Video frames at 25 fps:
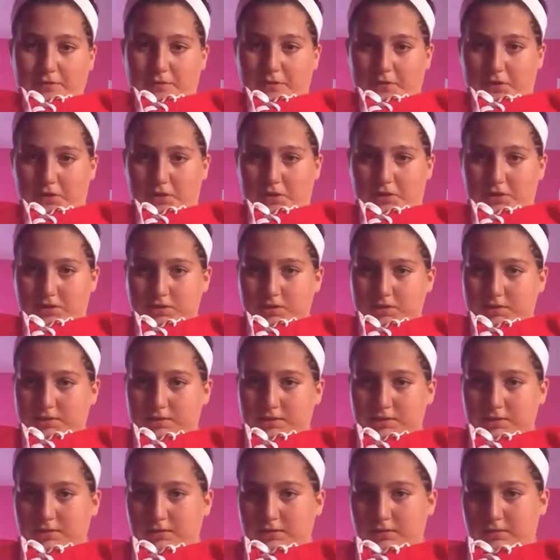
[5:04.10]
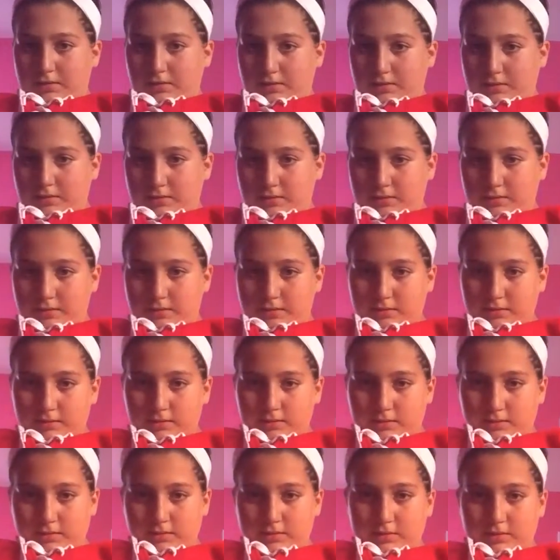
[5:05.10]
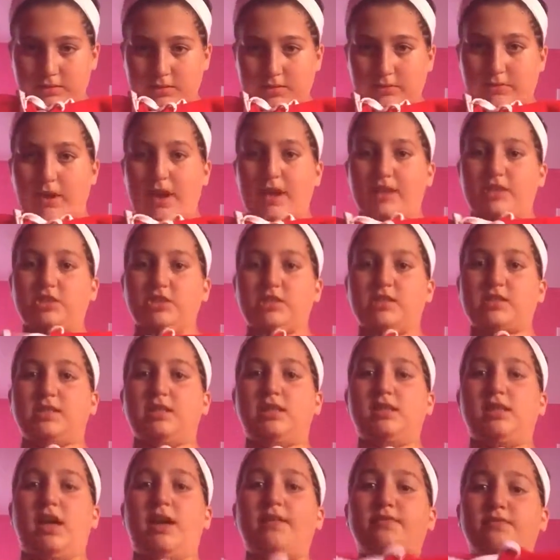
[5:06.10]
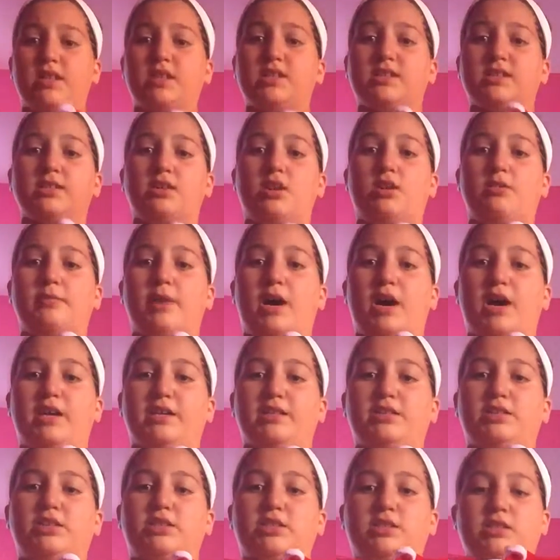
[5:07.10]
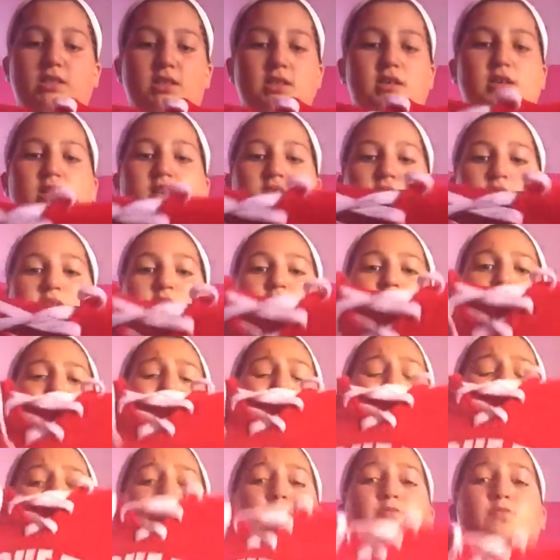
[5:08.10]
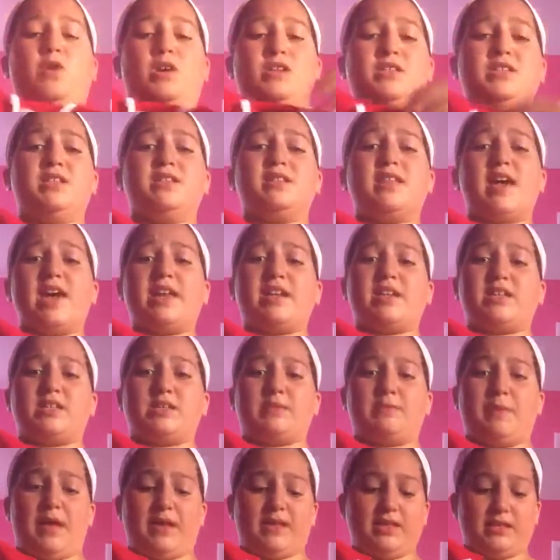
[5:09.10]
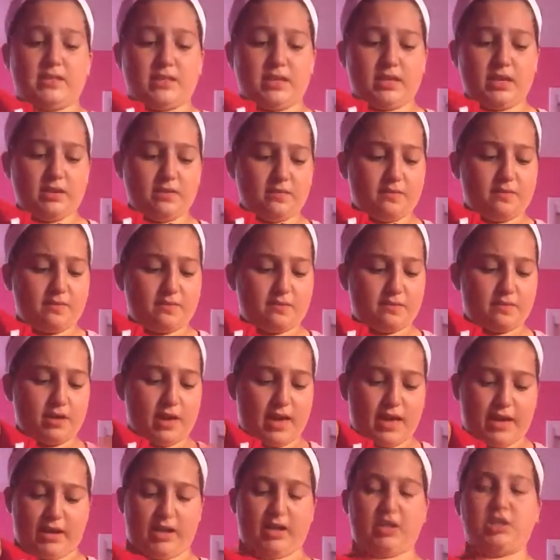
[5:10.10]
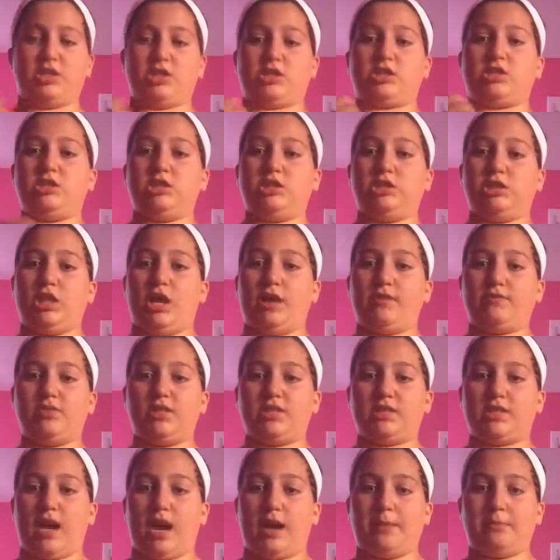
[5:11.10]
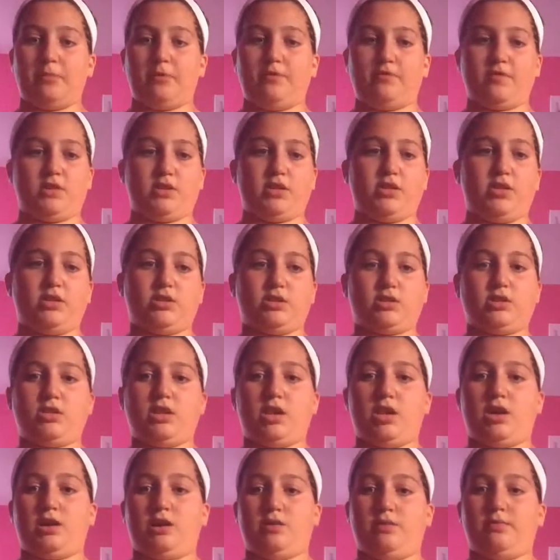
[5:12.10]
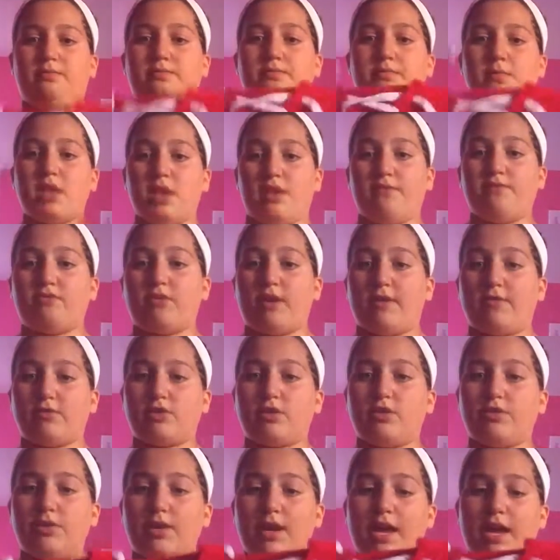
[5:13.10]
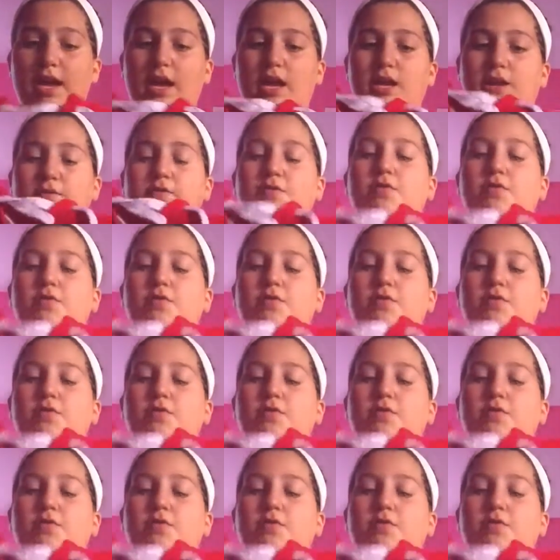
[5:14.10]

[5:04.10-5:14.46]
Falls. So I just love this so much. It wasn't that expensive, and I just love the top over here. So if you ever go to Niagara